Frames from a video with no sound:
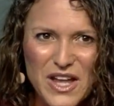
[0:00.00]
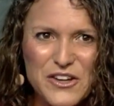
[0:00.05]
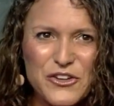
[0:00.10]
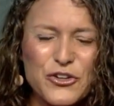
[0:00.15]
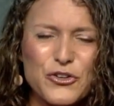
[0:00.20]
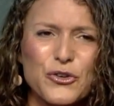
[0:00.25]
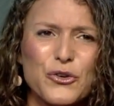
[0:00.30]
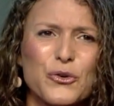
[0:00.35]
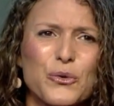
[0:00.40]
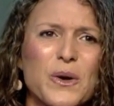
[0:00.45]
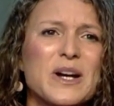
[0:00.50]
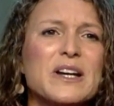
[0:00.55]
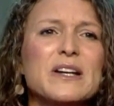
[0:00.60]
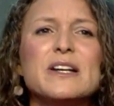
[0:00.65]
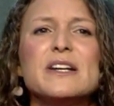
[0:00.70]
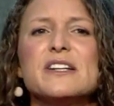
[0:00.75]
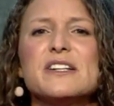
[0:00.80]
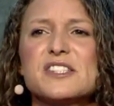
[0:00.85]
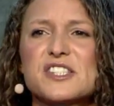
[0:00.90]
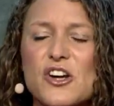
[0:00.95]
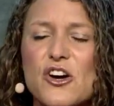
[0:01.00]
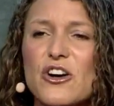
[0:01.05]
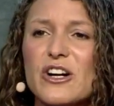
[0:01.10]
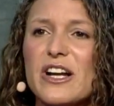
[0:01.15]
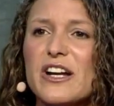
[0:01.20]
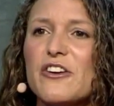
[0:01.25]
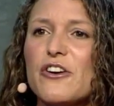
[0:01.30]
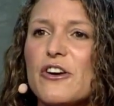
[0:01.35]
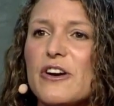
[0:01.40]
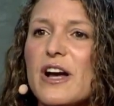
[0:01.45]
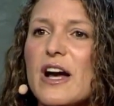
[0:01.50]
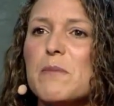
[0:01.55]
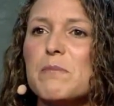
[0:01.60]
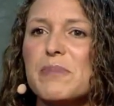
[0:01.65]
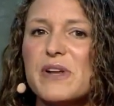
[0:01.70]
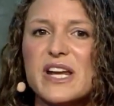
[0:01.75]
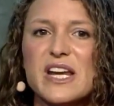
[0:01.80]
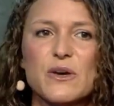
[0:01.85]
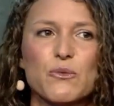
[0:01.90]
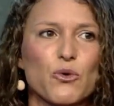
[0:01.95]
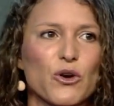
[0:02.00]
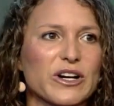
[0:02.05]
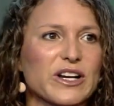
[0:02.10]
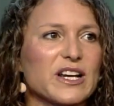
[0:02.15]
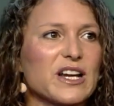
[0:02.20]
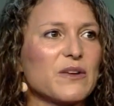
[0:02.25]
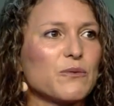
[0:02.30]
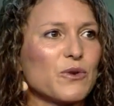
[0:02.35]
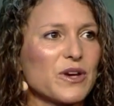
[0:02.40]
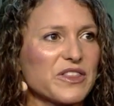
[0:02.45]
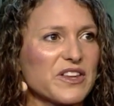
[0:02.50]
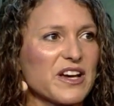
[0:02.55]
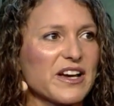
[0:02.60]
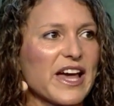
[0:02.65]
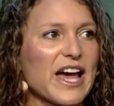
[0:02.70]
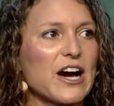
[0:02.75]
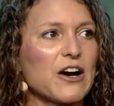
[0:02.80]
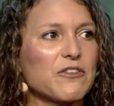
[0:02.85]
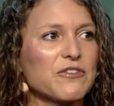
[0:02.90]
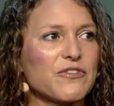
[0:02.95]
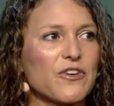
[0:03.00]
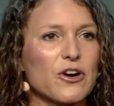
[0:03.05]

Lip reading: who started her company working with cacao